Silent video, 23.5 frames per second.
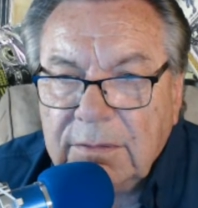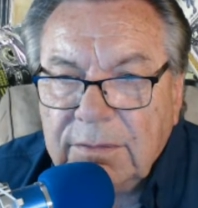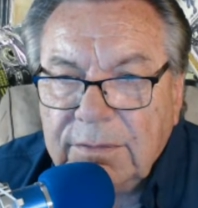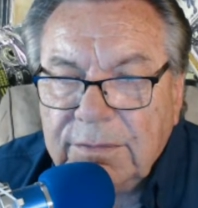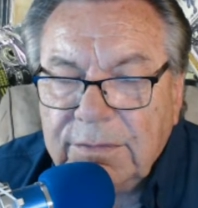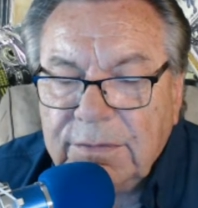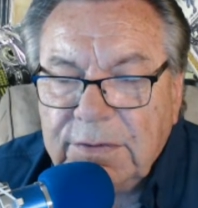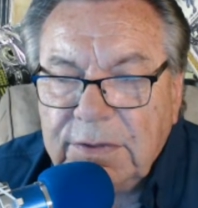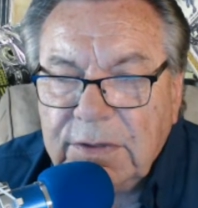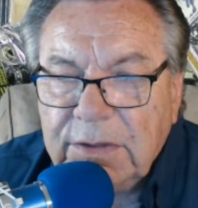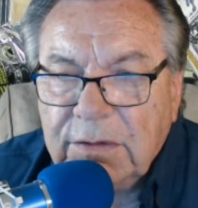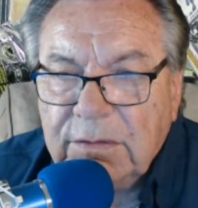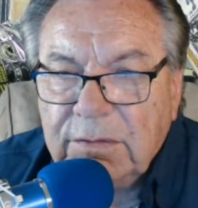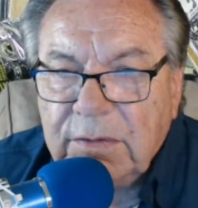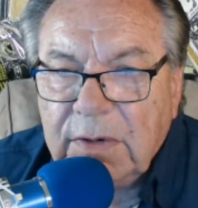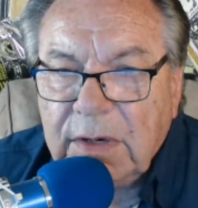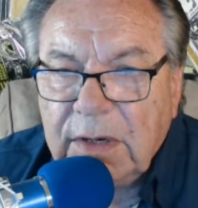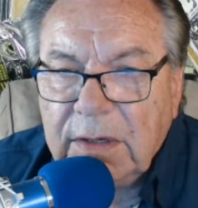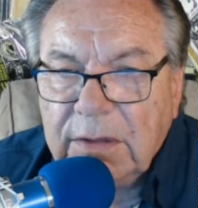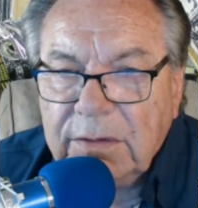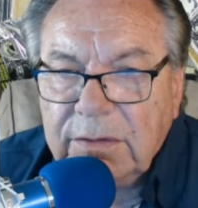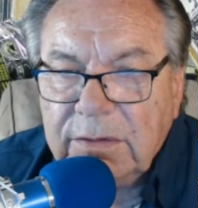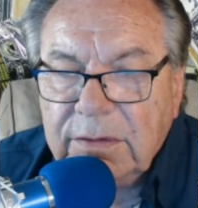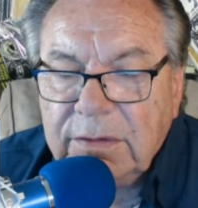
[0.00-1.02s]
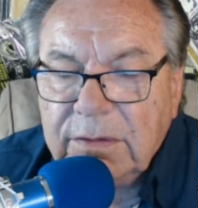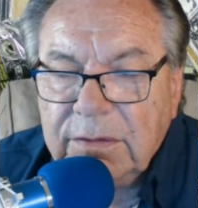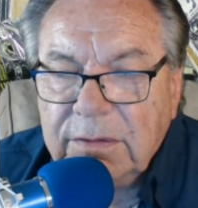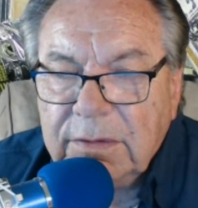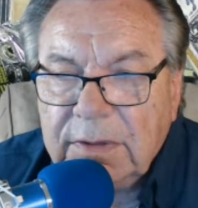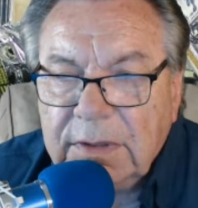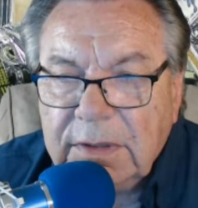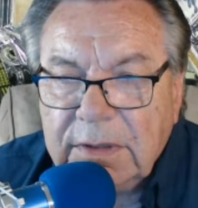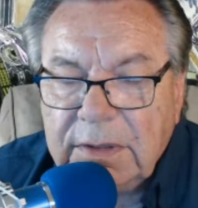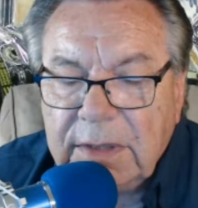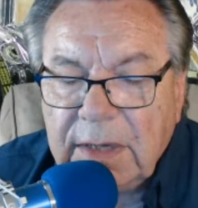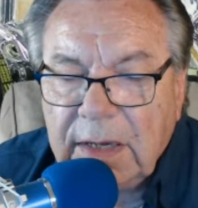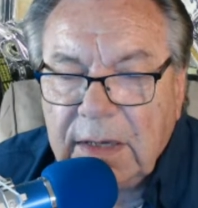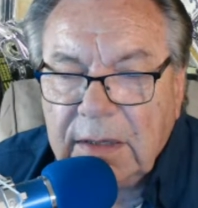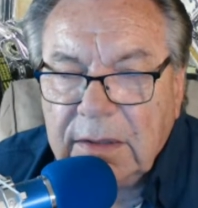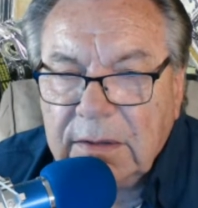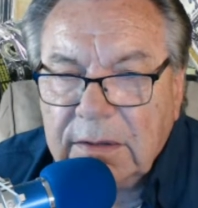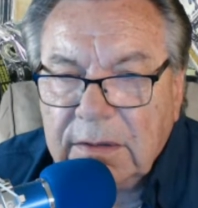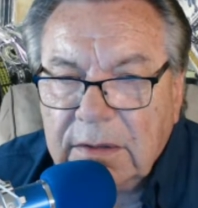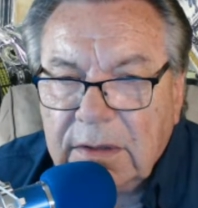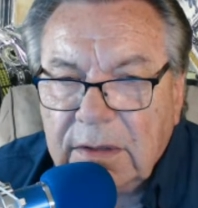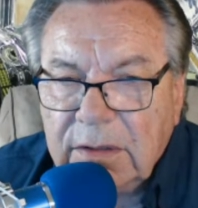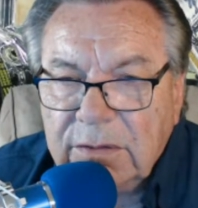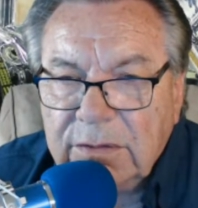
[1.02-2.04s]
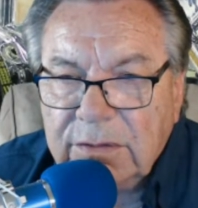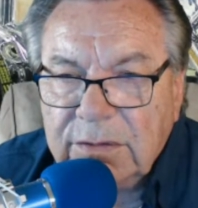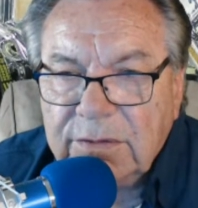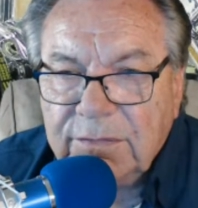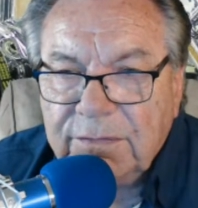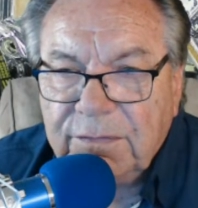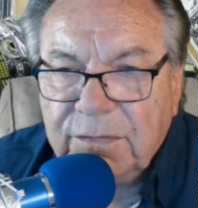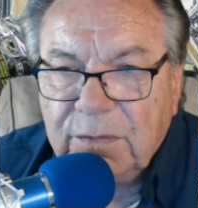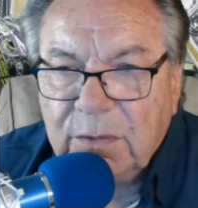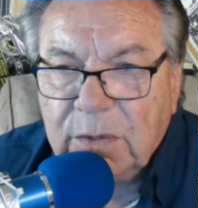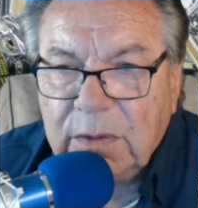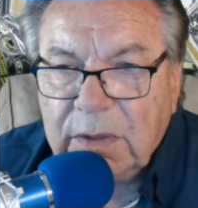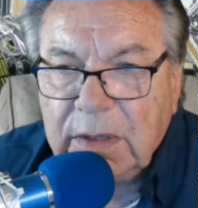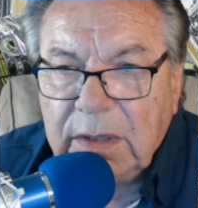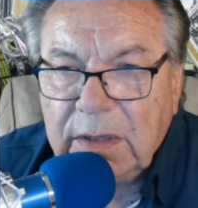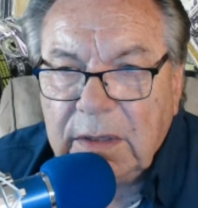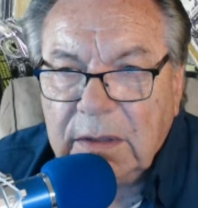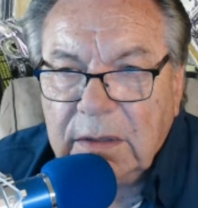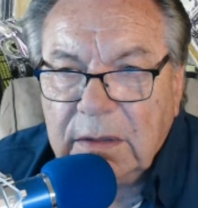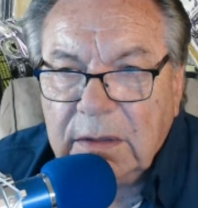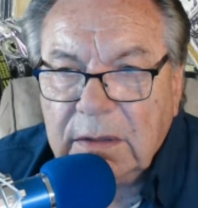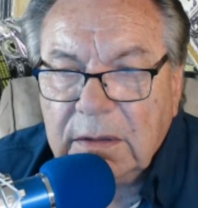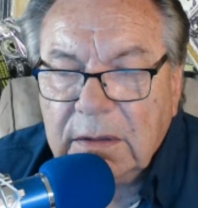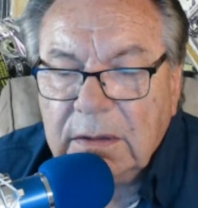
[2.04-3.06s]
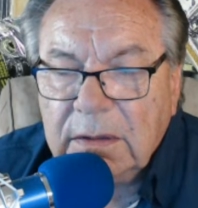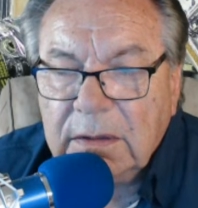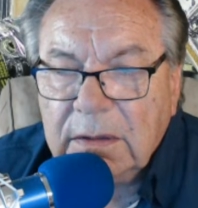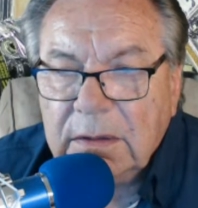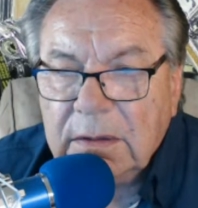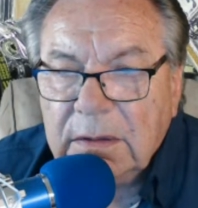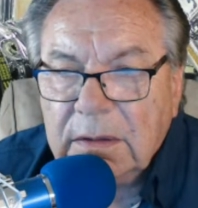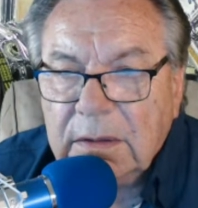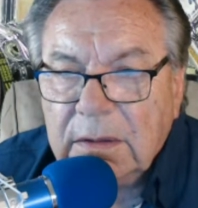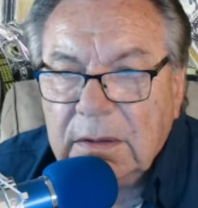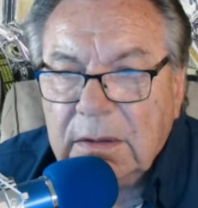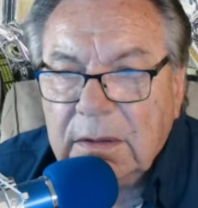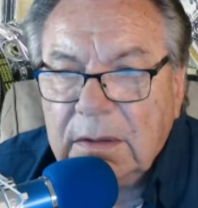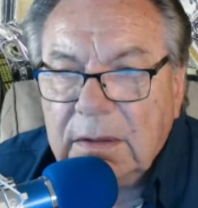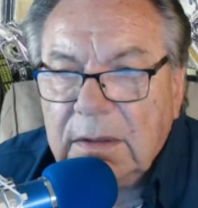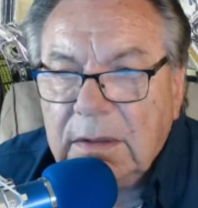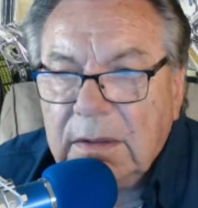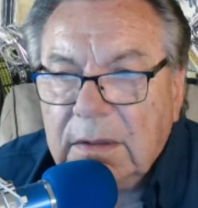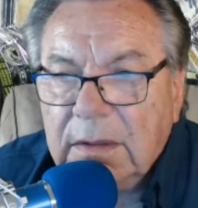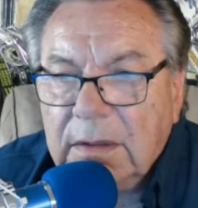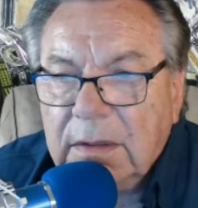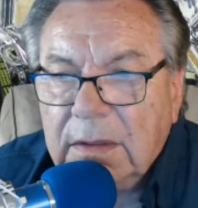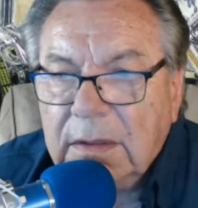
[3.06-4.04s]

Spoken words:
Steel rods, you can get down close to 40 on it.